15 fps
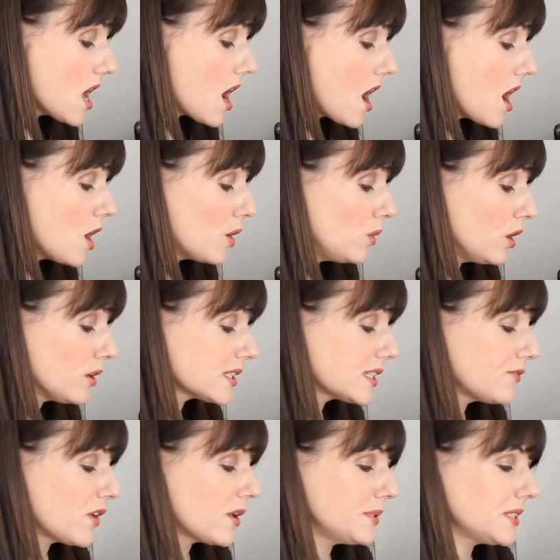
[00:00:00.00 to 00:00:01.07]
Oh, lots
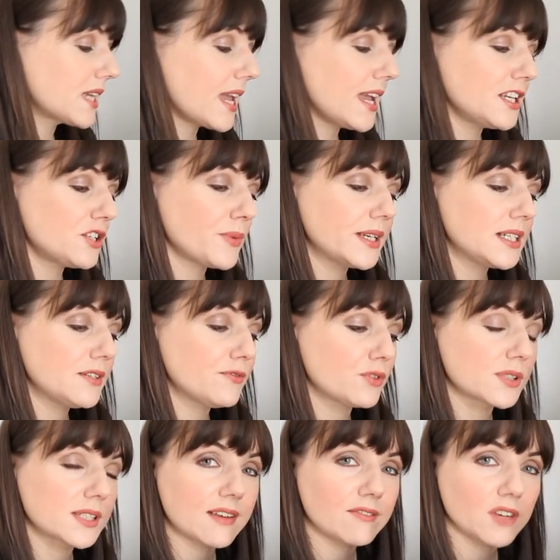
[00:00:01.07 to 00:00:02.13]
of Urban Decay
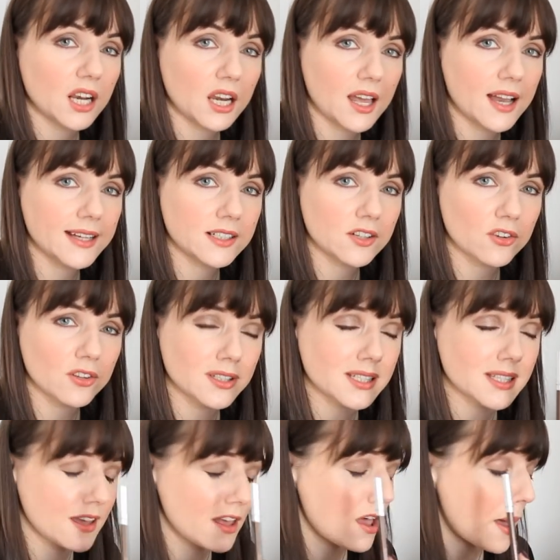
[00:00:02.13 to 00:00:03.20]
24/7 Glide-Ons.
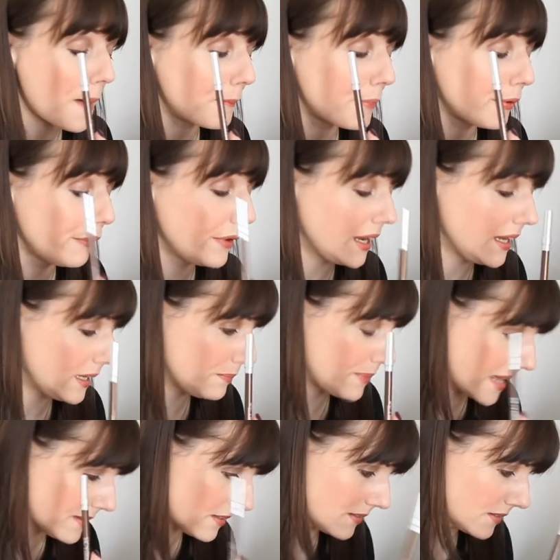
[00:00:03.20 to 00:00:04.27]
They're brilliant
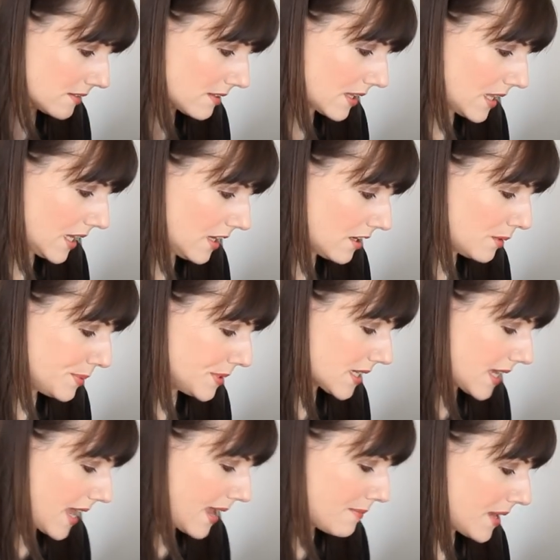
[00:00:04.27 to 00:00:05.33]
pencils. I think Urban
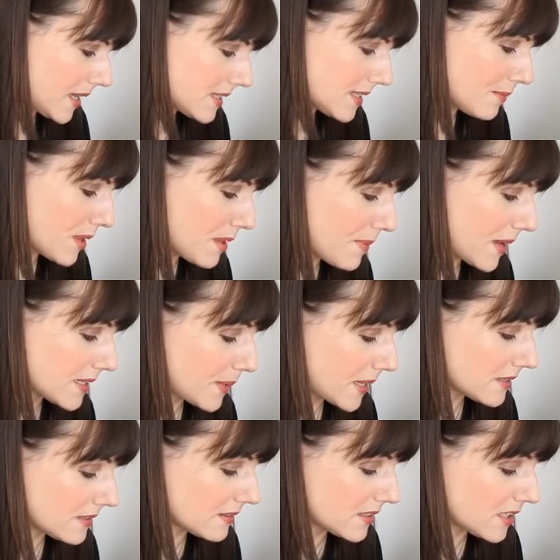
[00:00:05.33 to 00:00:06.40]
Decay makes some of the best
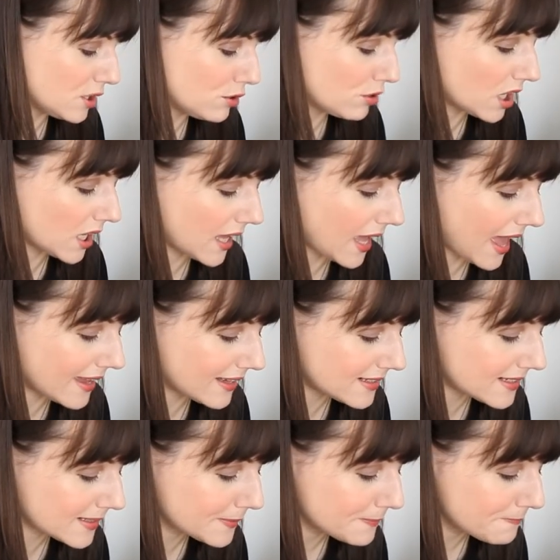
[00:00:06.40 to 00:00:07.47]
pencils you can get.